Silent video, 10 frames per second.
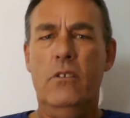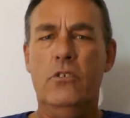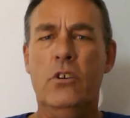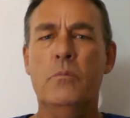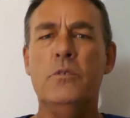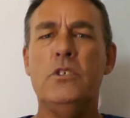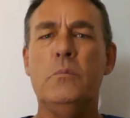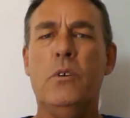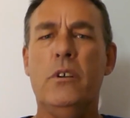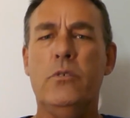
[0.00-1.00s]
Tom
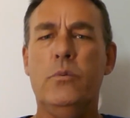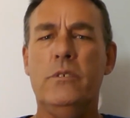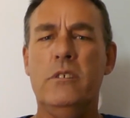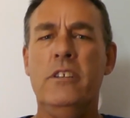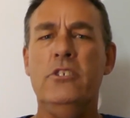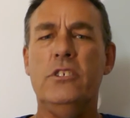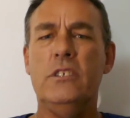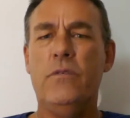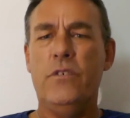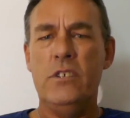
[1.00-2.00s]
Smythe was
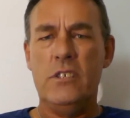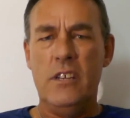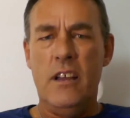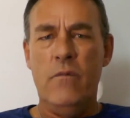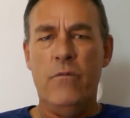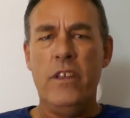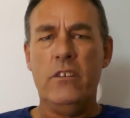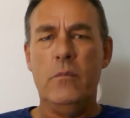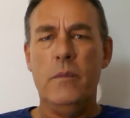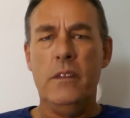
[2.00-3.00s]
Lynch's first known
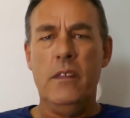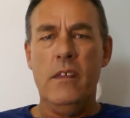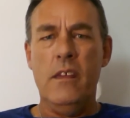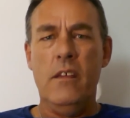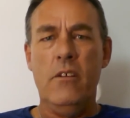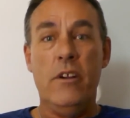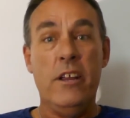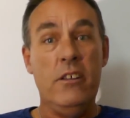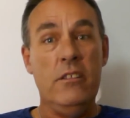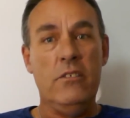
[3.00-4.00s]
victim in the year
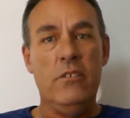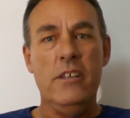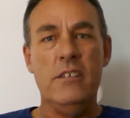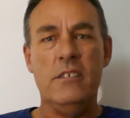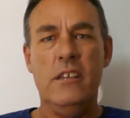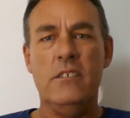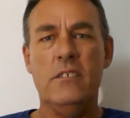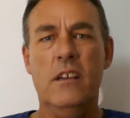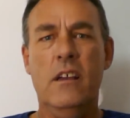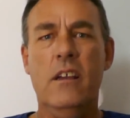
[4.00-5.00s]

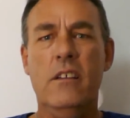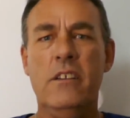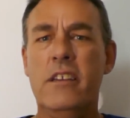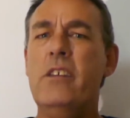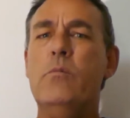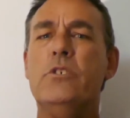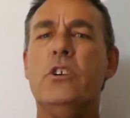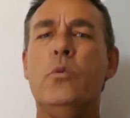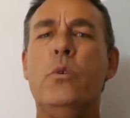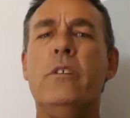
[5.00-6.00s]
1836, yet he was
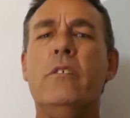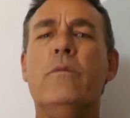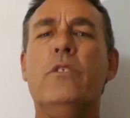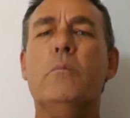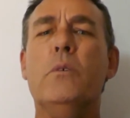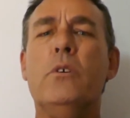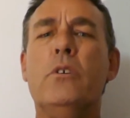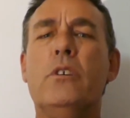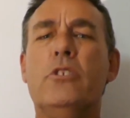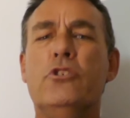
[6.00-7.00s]
acquitted of the
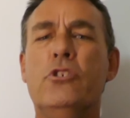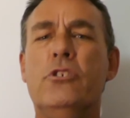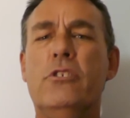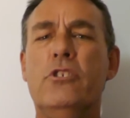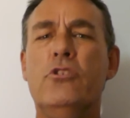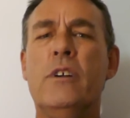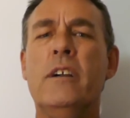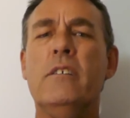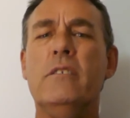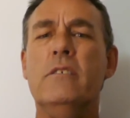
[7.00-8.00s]
murder due to the
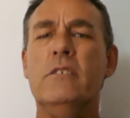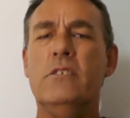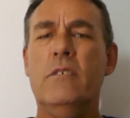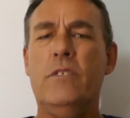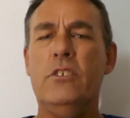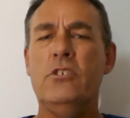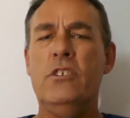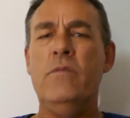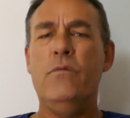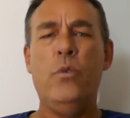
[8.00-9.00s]
drunkenness of the
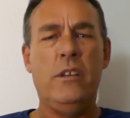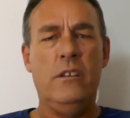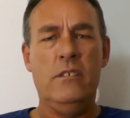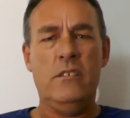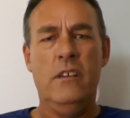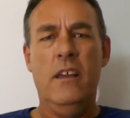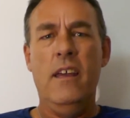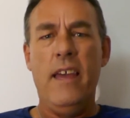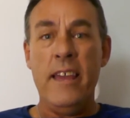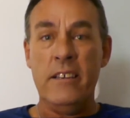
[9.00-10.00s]
chief witness
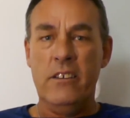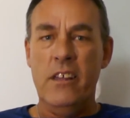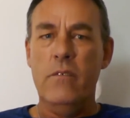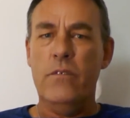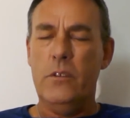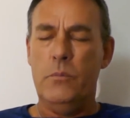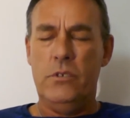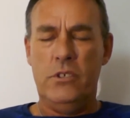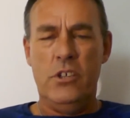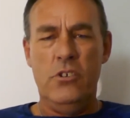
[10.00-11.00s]
acting for the
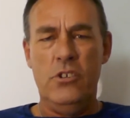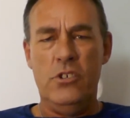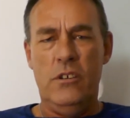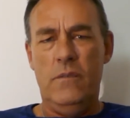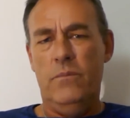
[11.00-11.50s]
prosecution.